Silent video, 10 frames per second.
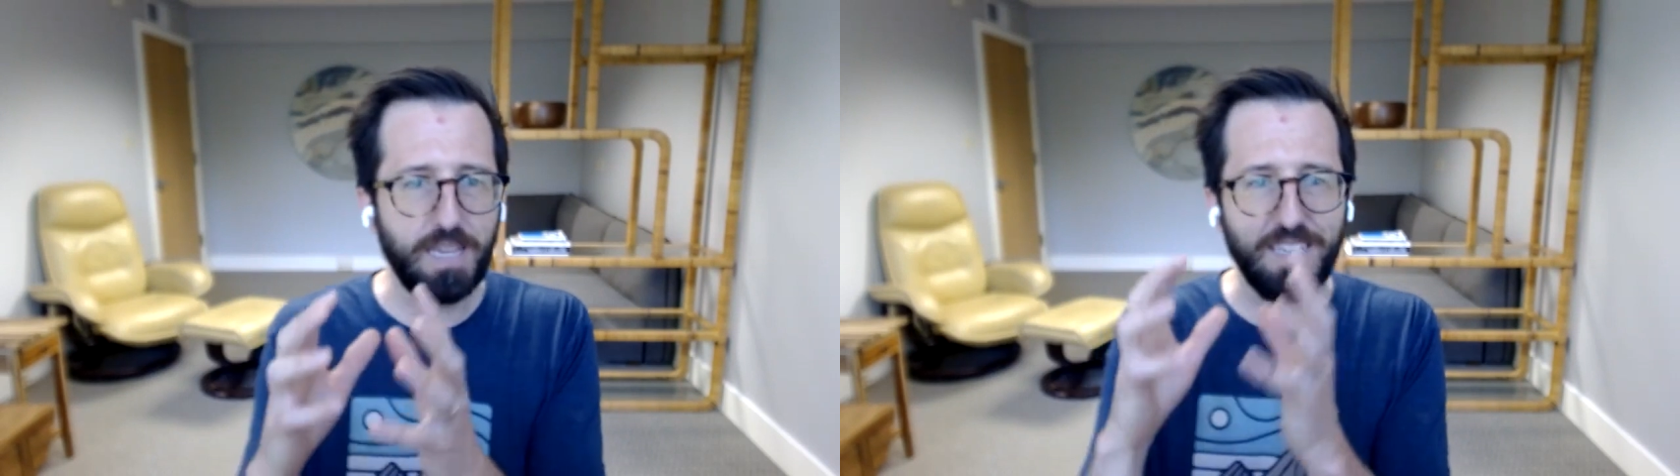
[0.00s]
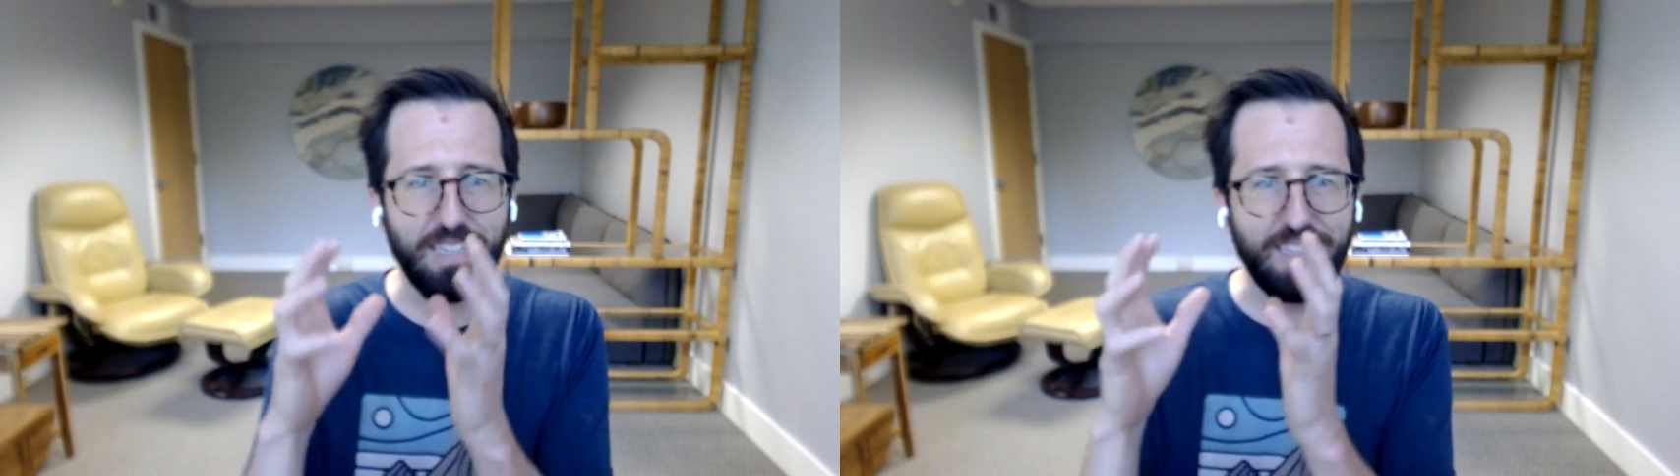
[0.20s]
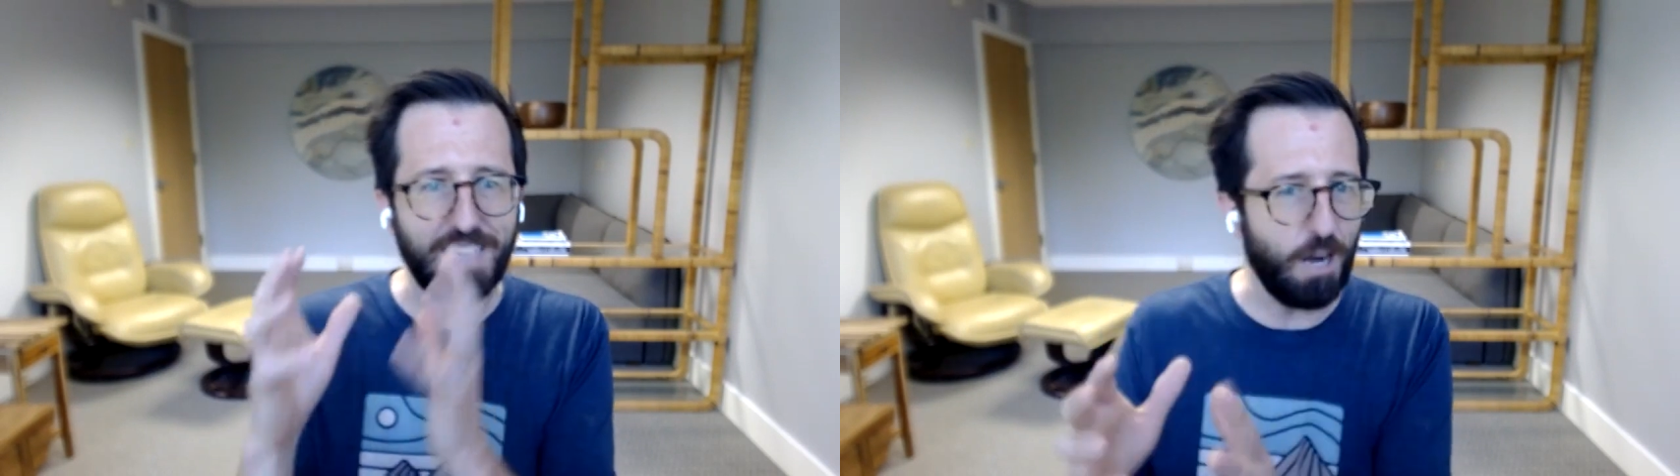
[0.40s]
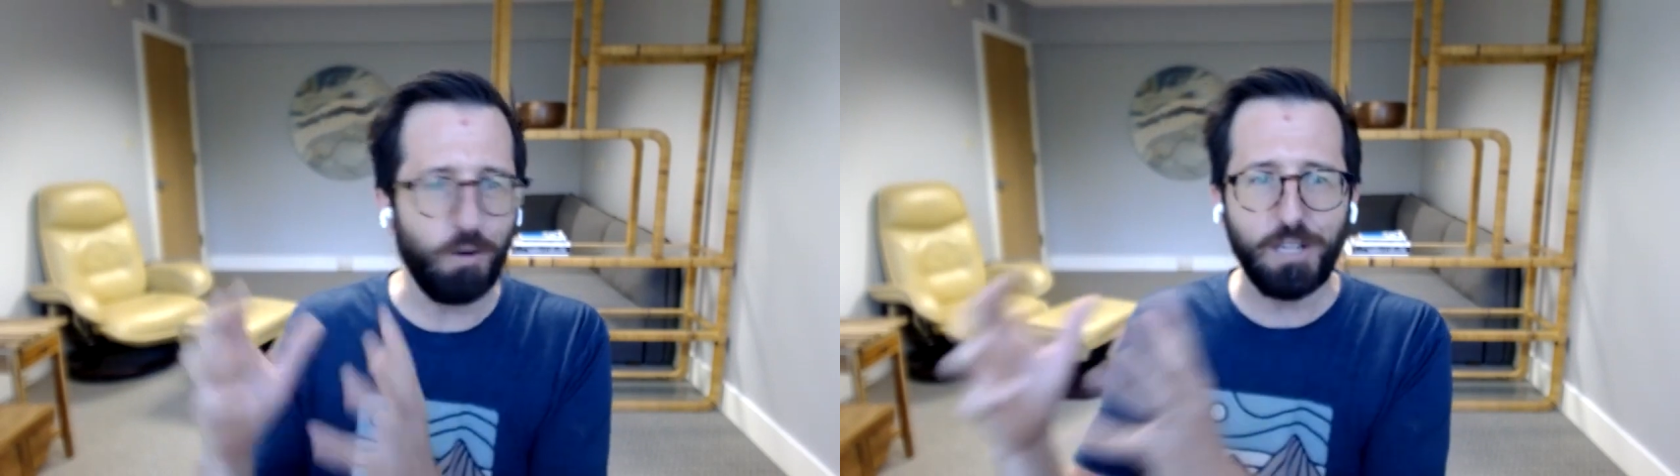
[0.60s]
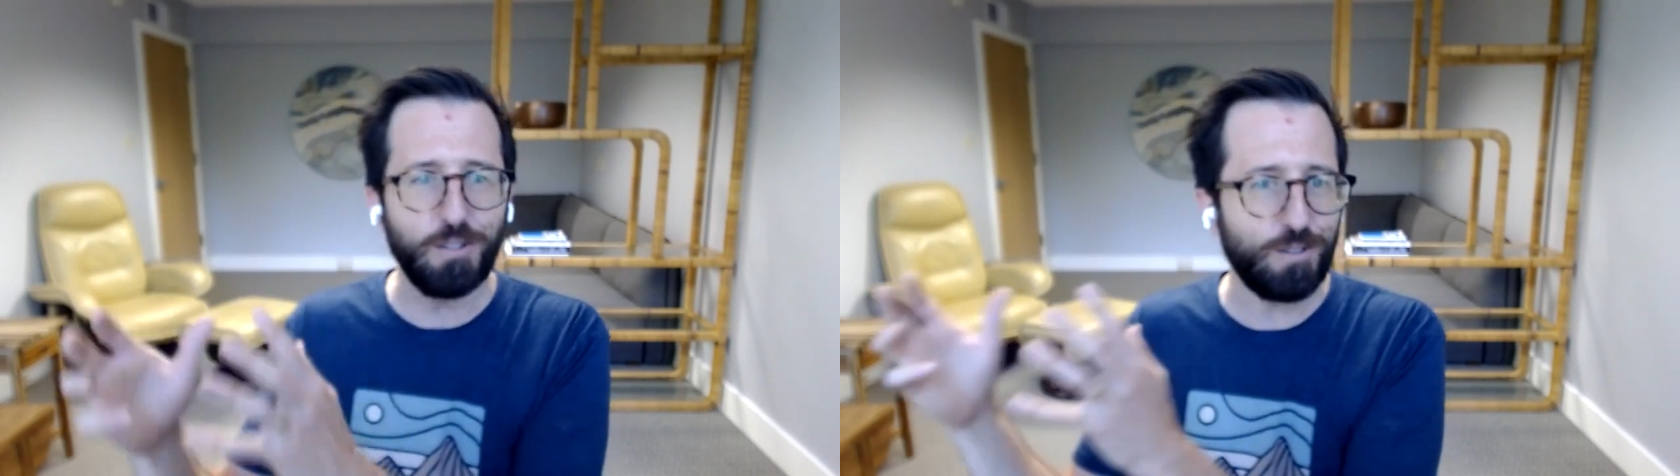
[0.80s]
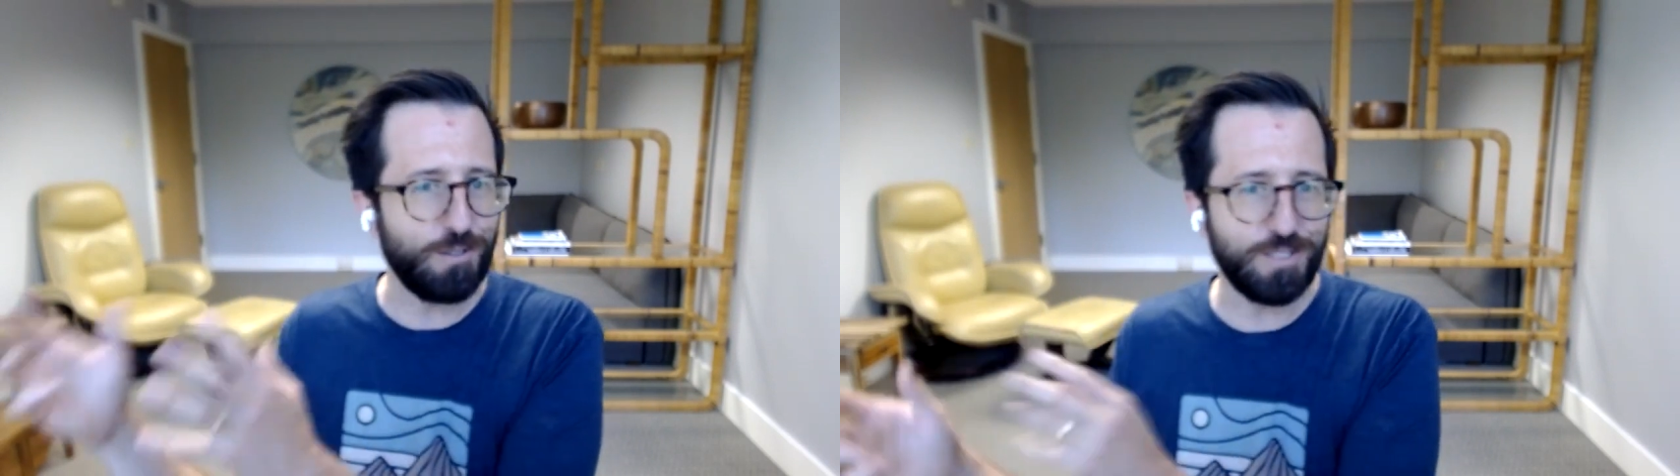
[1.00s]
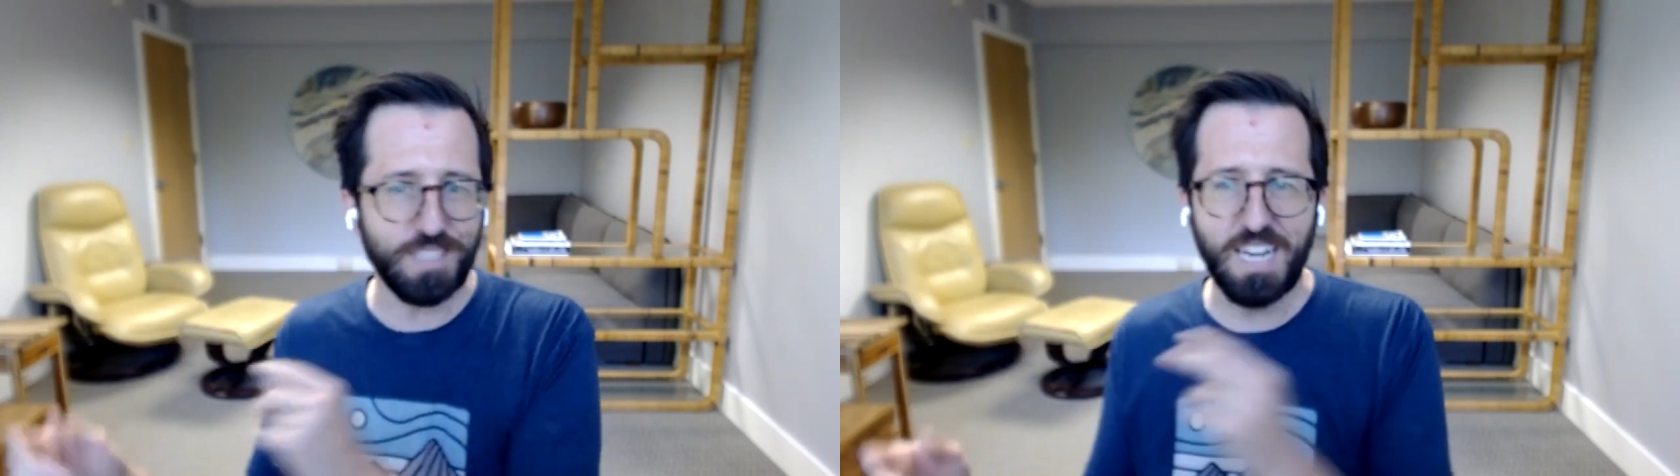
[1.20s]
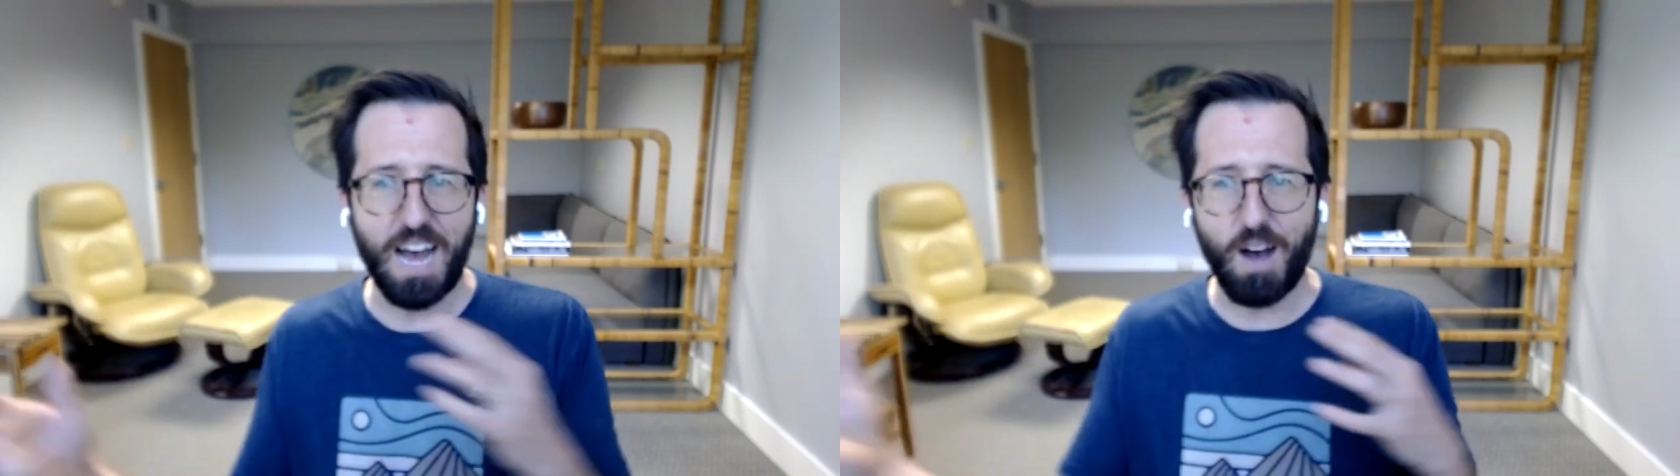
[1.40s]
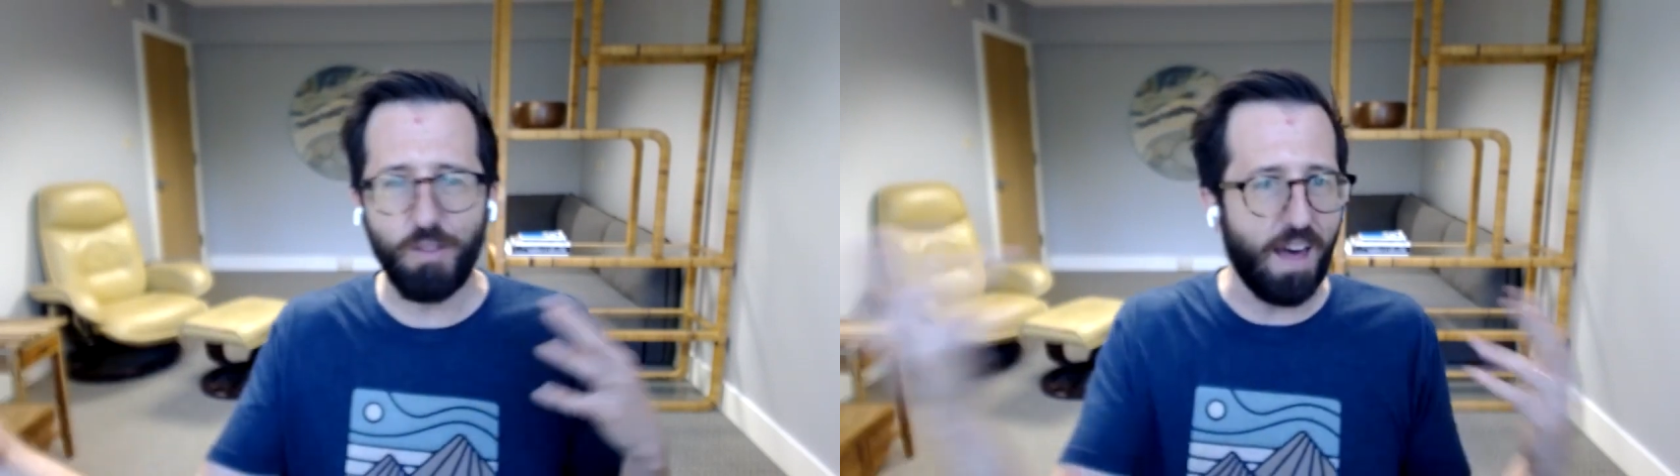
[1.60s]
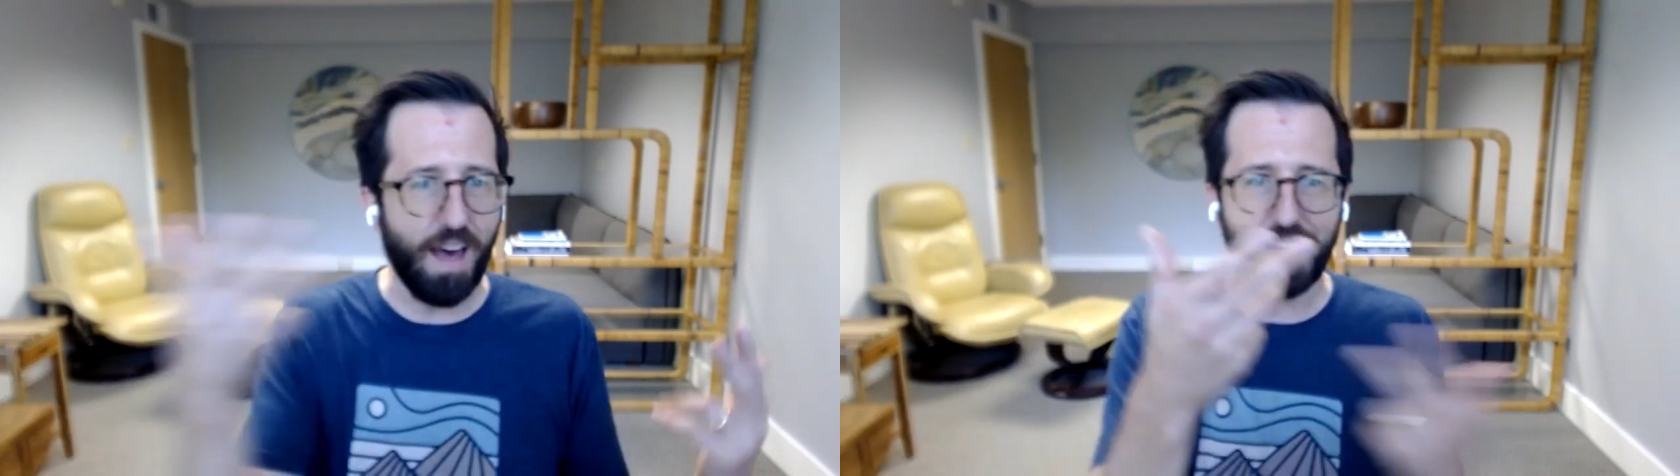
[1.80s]
shipping
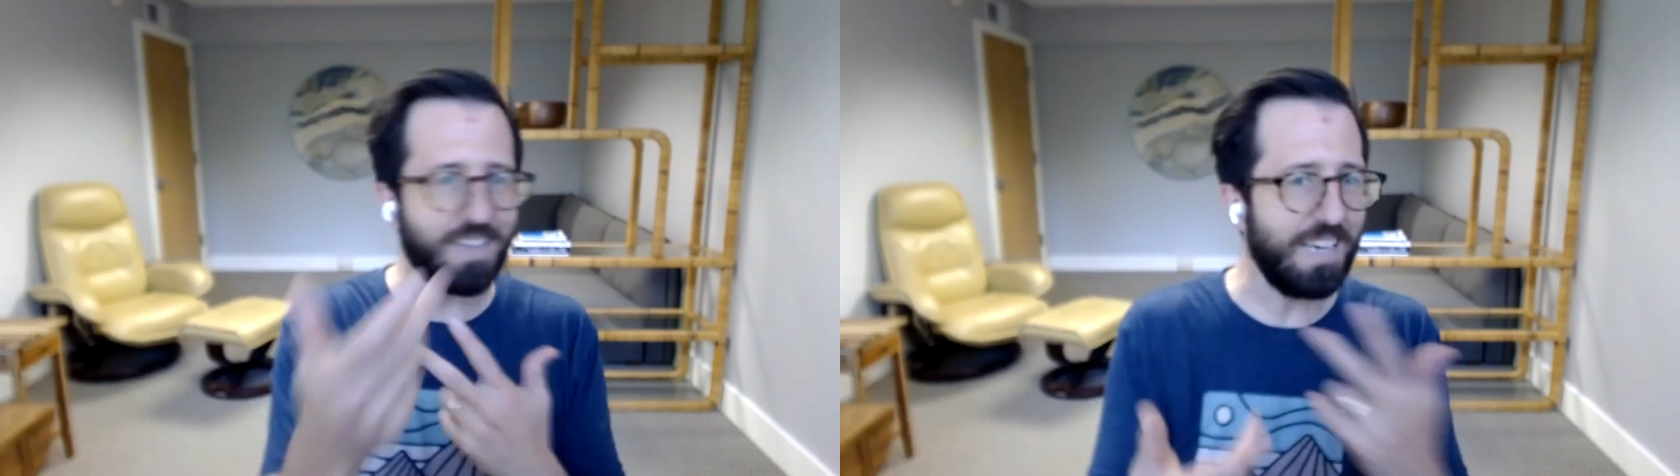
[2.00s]
carriers and how